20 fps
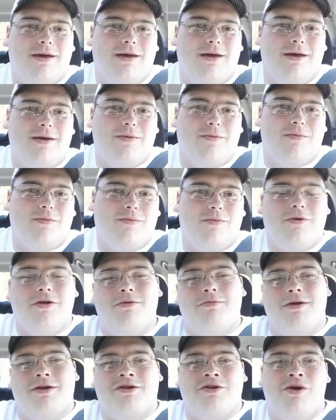uh,
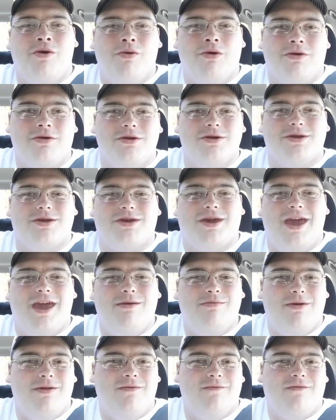one of my coworkers
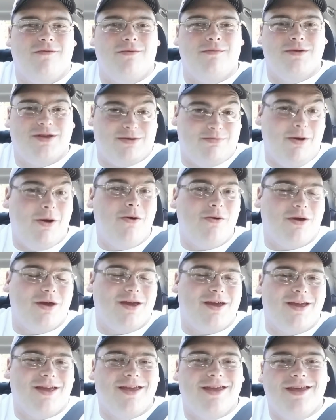came in from
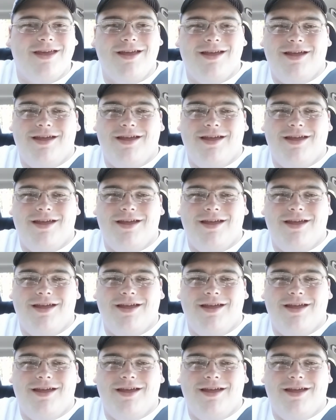smoking,